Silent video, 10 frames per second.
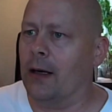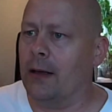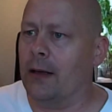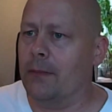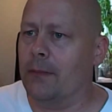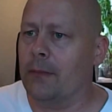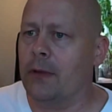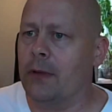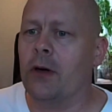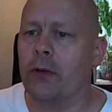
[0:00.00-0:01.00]

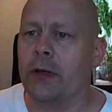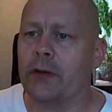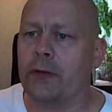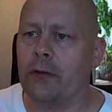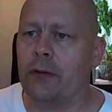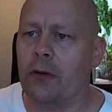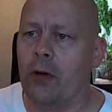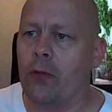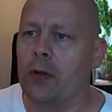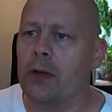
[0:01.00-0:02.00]
I'm going to
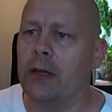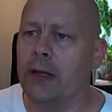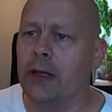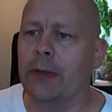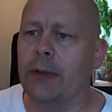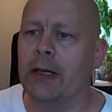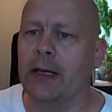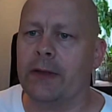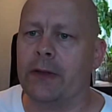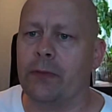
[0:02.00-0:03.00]
go a little bit
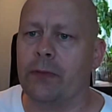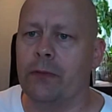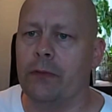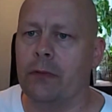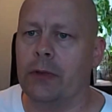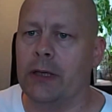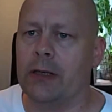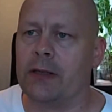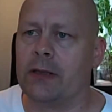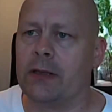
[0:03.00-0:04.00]
into
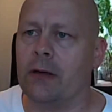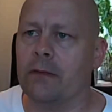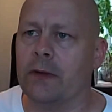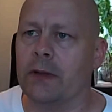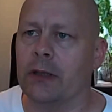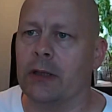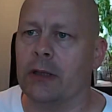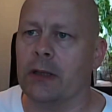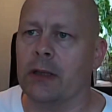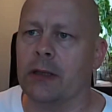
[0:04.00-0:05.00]
each of
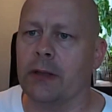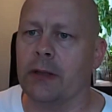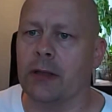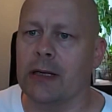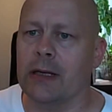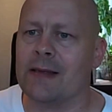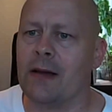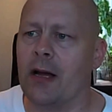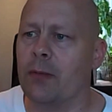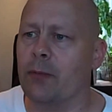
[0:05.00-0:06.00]
the
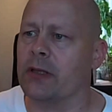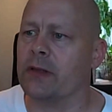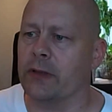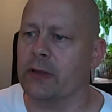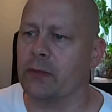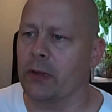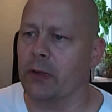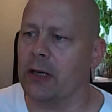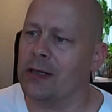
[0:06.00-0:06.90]
assignments for this week.